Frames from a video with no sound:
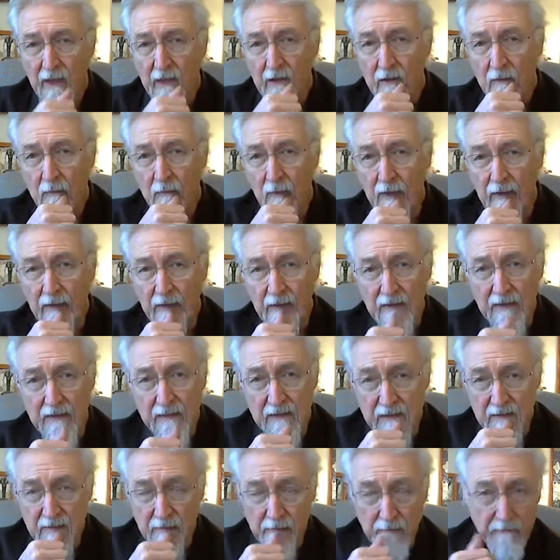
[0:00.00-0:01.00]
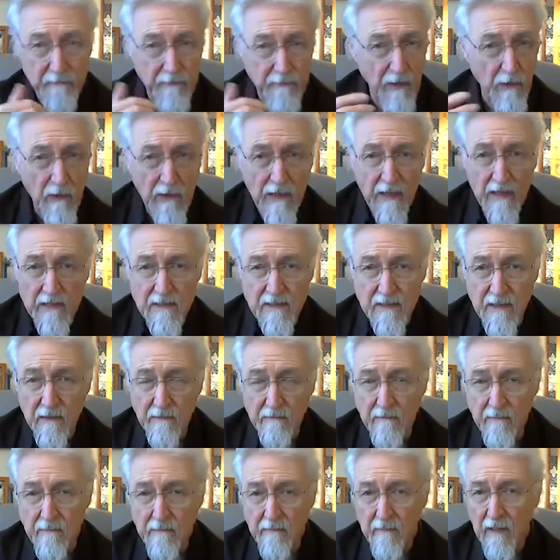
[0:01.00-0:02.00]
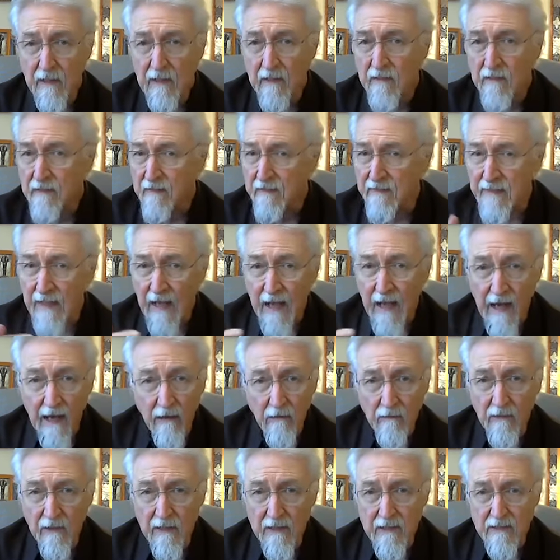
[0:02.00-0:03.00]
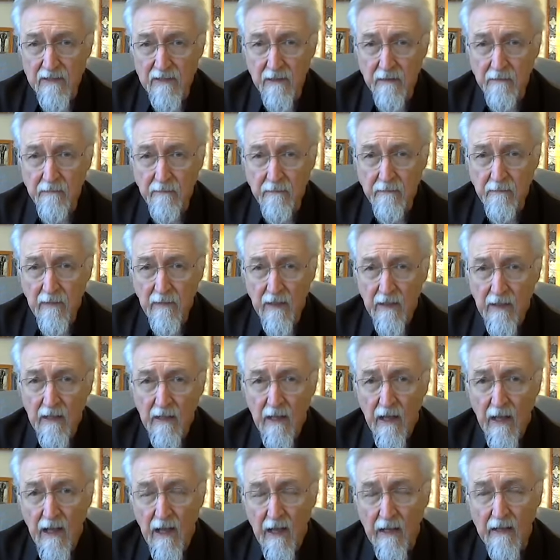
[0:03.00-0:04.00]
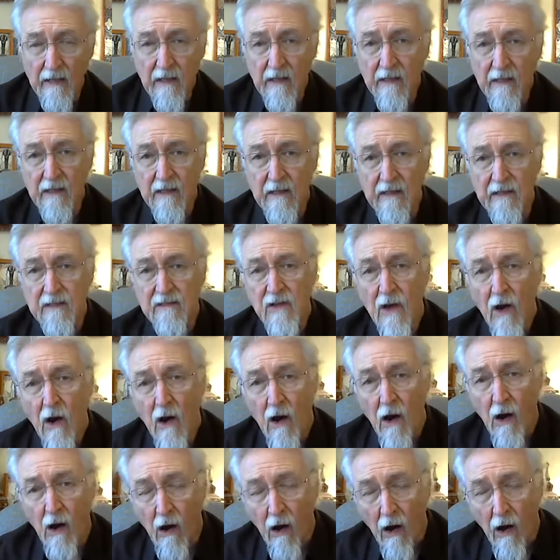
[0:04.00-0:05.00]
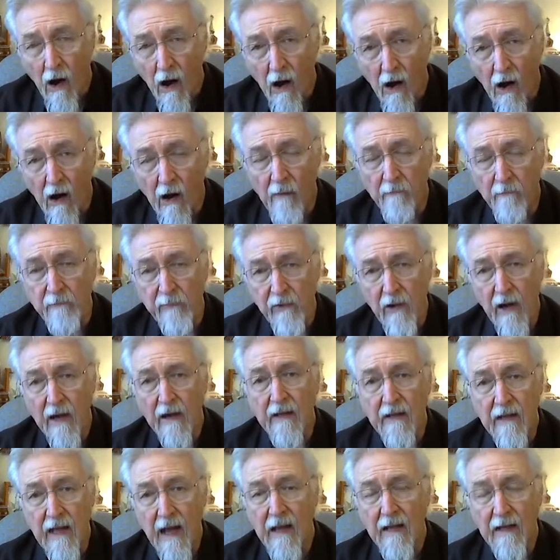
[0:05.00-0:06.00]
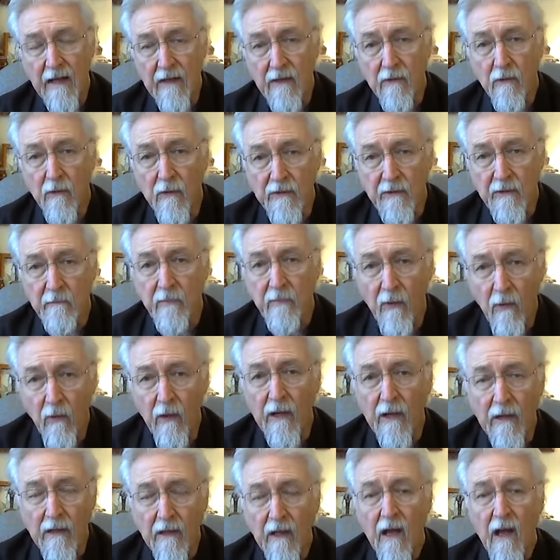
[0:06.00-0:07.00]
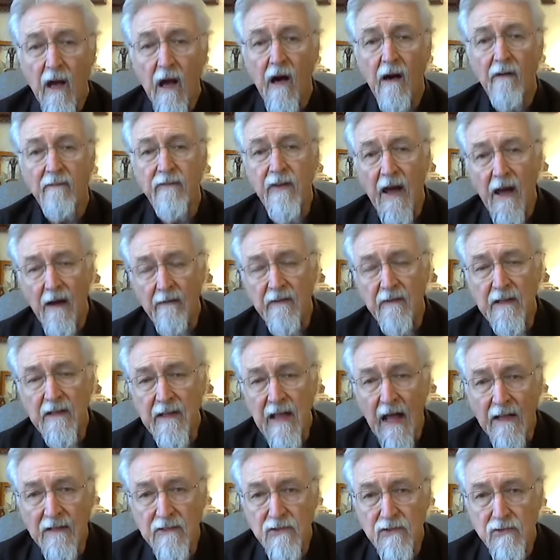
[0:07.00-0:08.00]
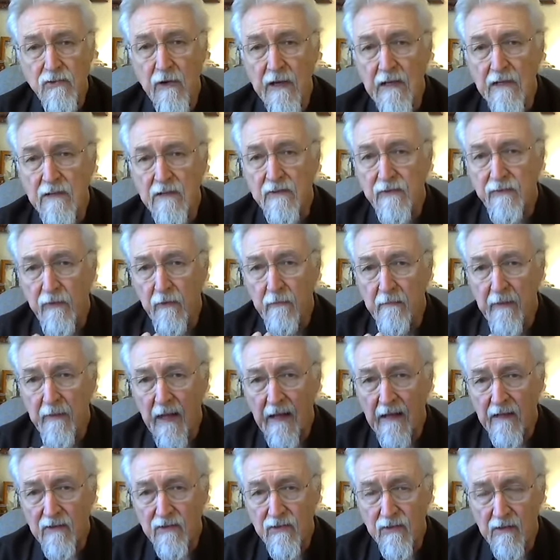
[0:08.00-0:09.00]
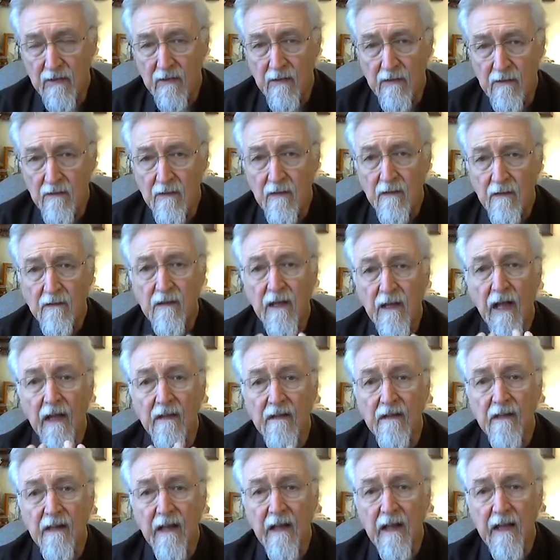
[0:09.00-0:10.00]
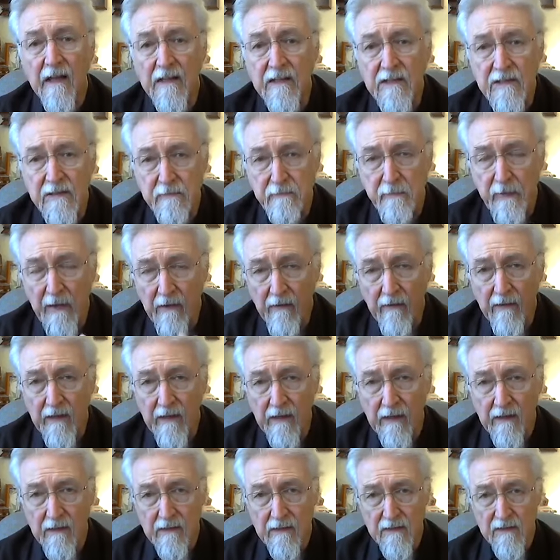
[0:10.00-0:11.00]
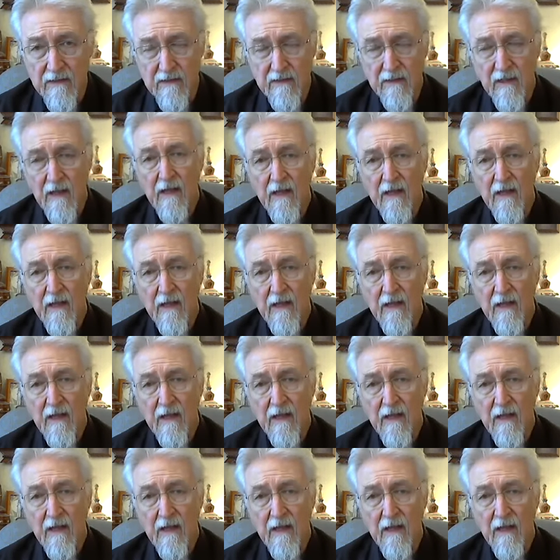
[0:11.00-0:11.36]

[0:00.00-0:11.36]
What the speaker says: whether it's Buddhism, Taoism, any of these are all predicated on the point of having that transformation, that experience